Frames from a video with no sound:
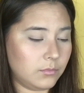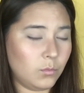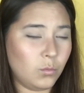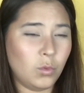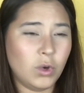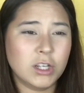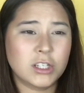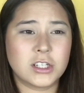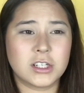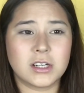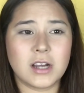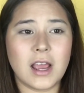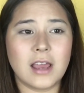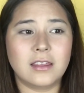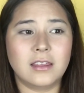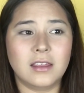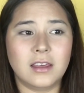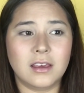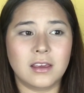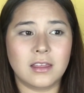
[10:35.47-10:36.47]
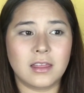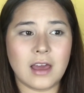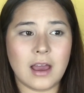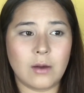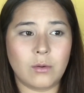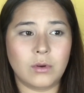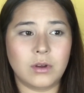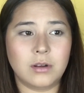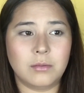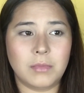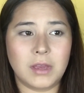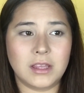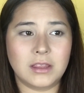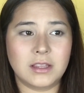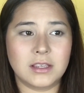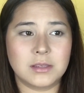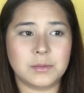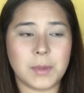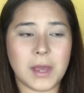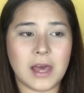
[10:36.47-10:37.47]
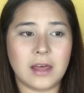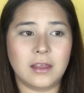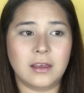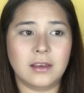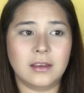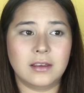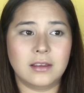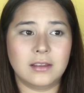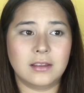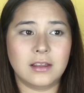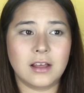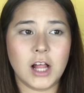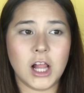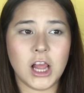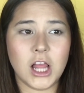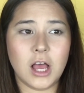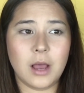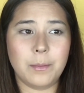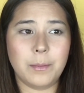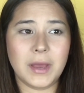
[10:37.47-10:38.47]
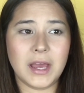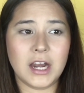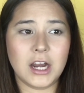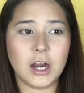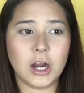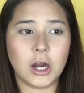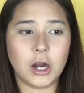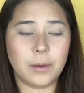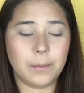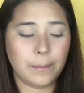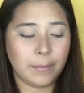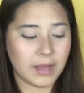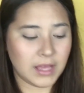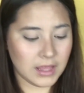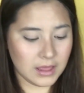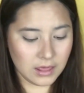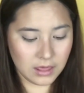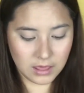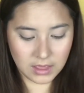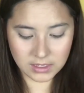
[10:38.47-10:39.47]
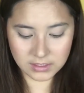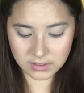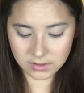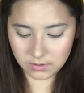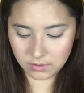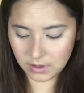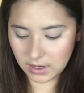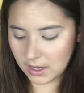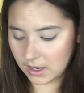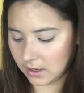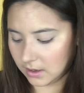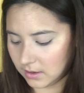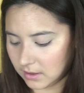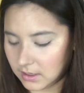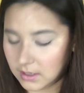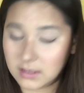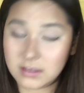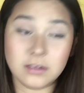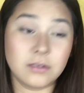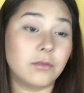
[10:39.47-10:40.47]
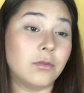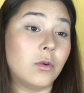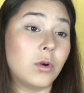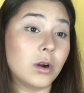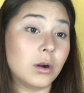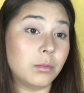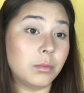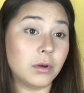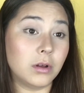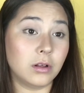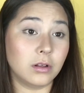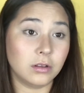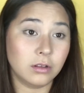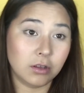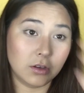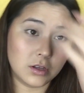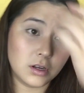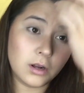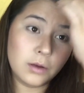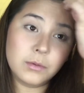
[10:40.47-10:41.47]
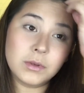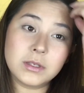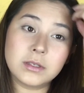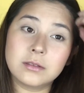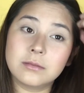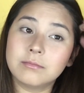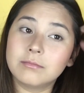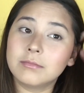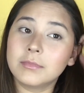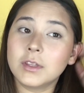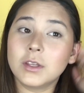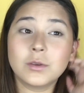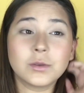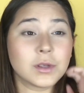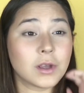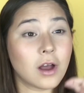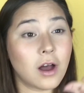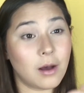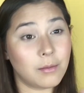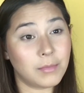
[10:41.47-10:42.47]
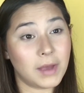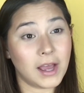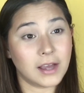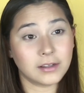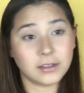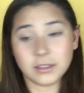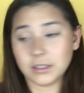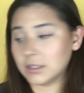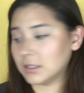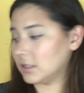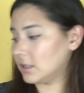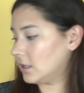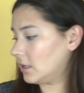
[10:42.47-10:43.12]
which I think that would have made this palette a lot better, but that's okay. It's affordable. You can always use a compact.